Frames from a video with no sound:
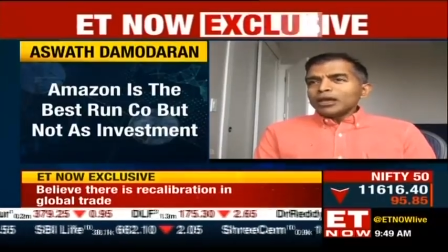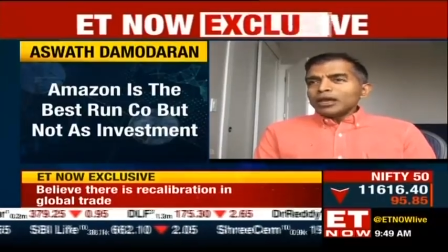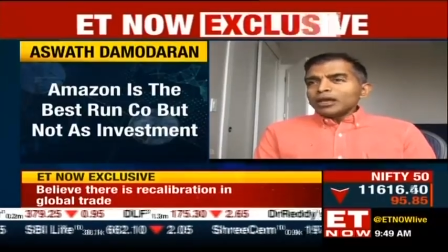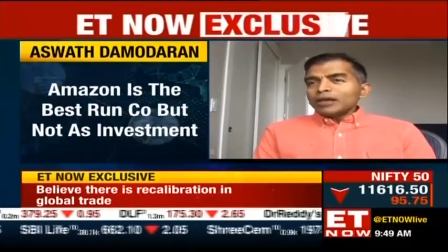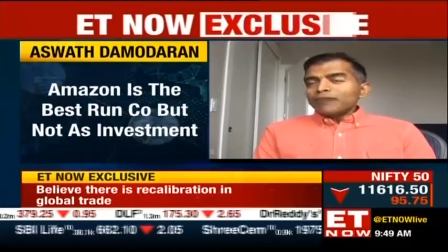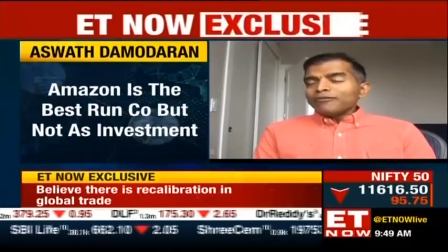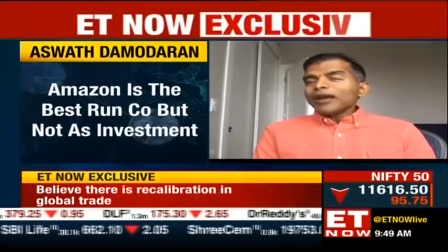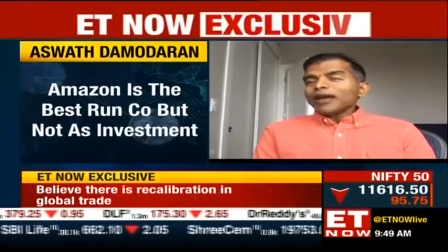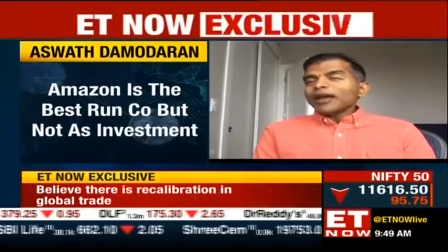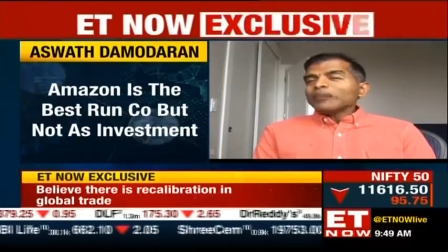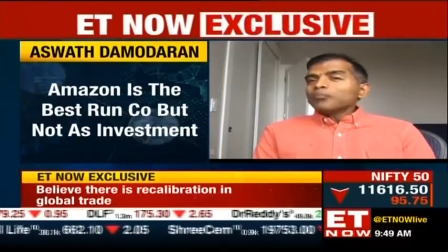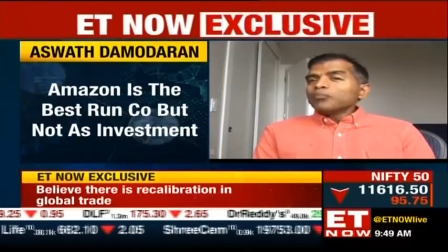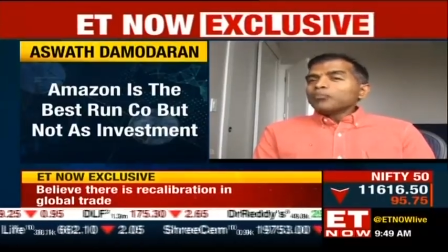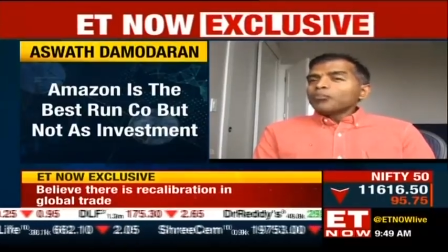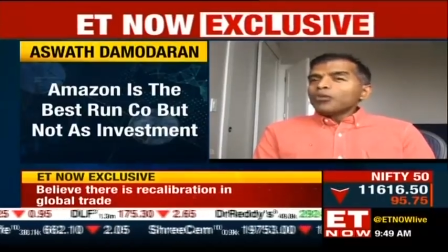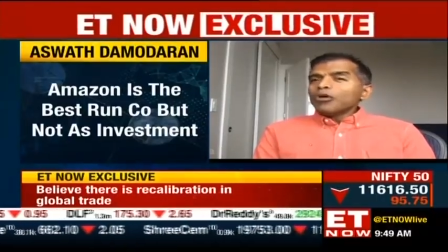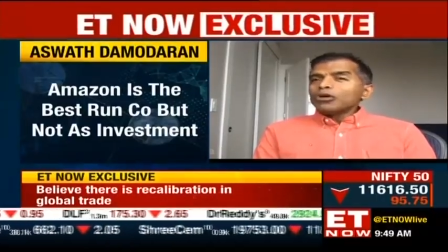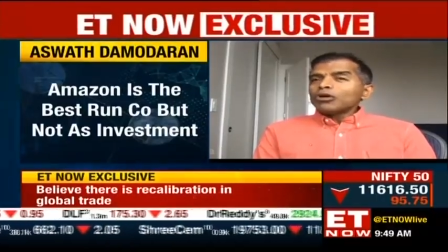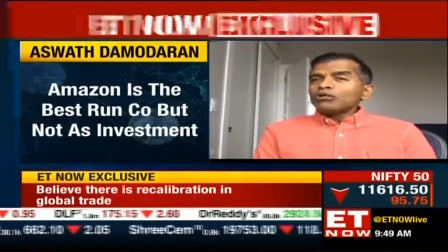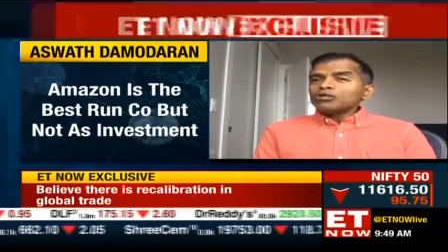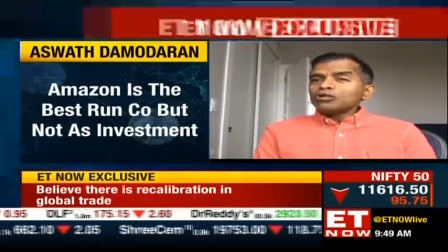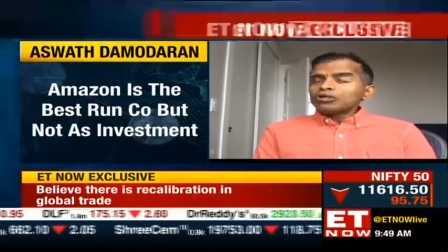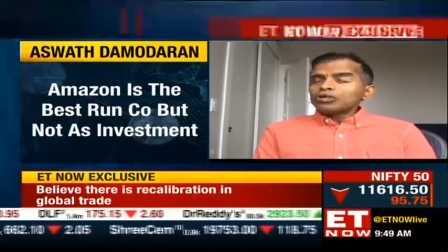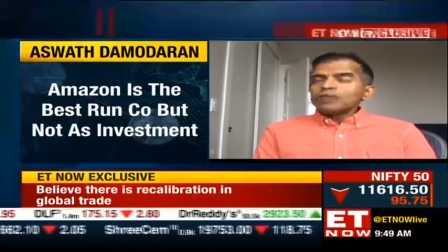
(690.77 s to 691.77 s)
In fact,
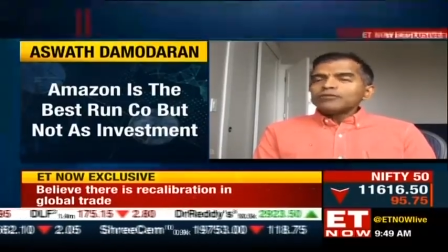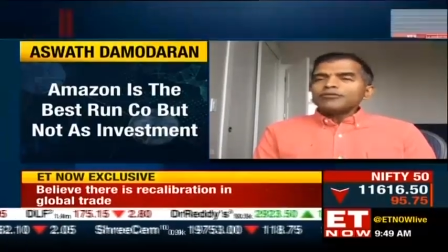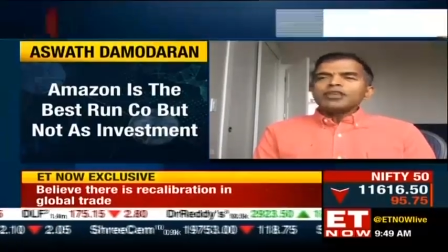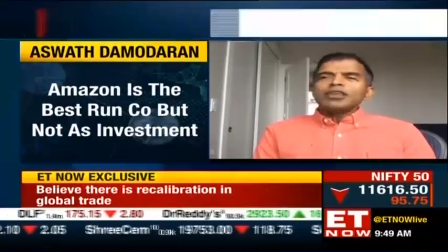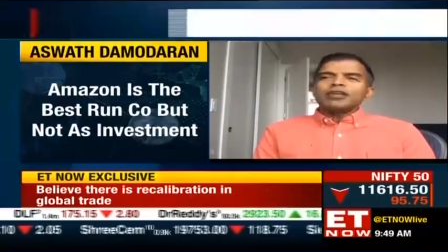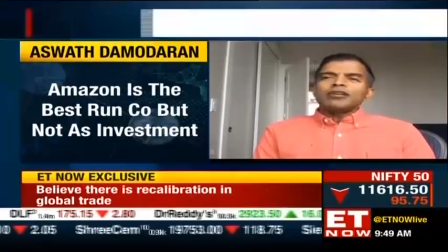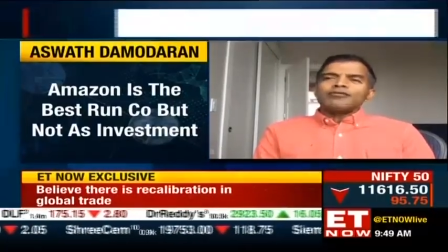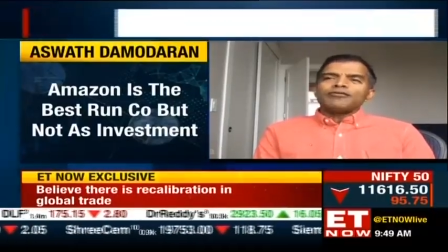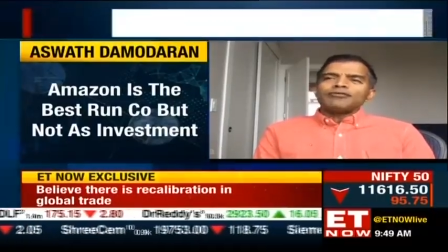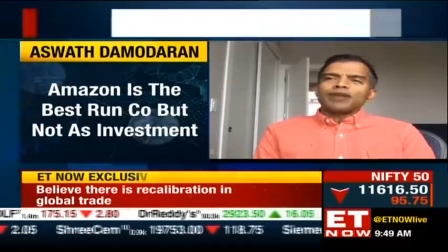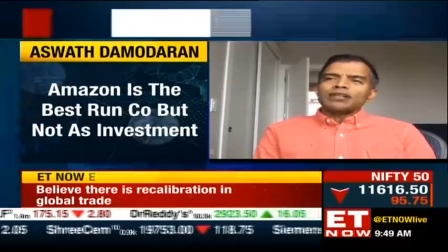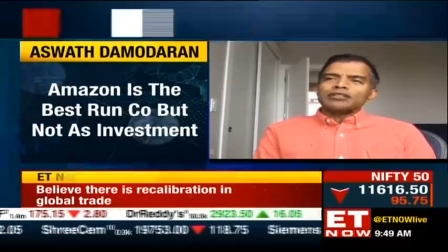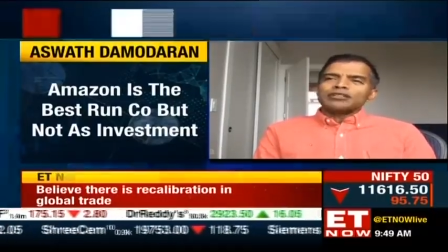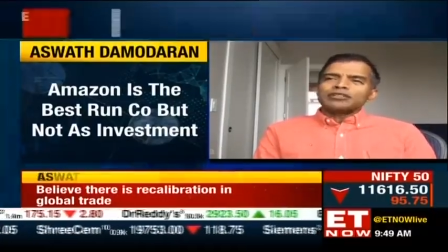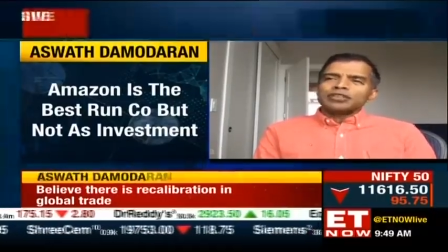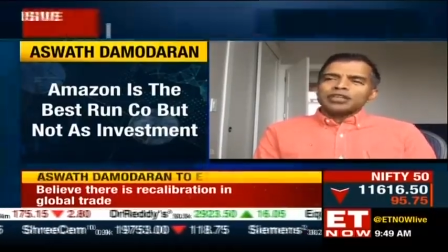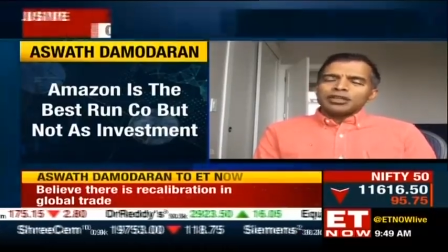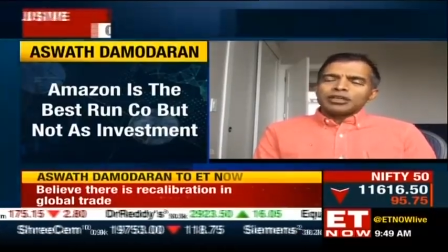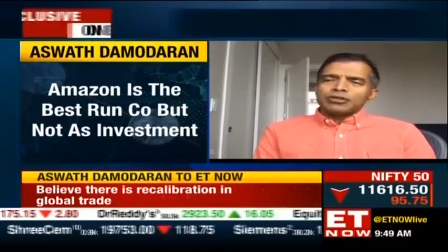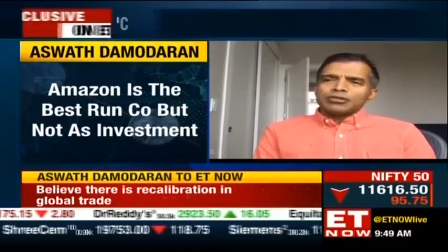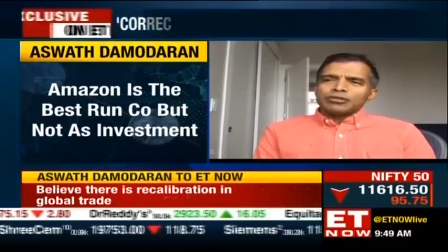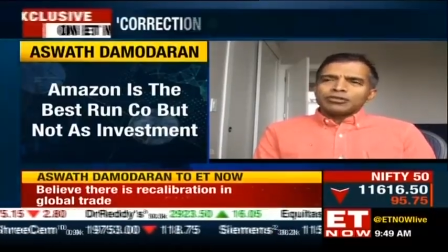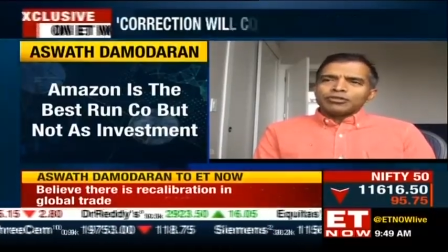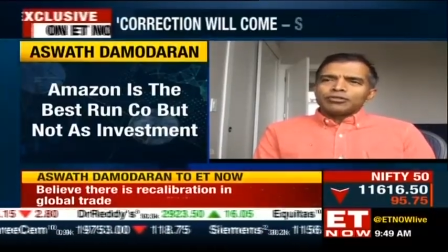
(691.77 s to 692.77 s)
most of the investing